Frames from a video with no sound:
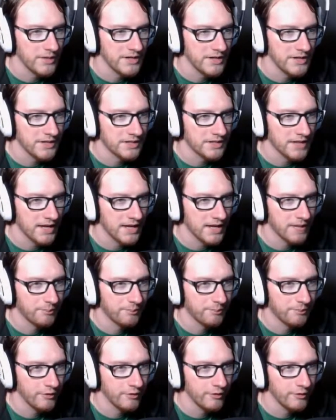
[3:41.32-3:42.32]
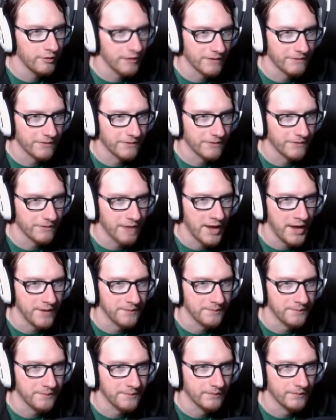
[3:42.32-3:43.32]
just got the blueprint for that,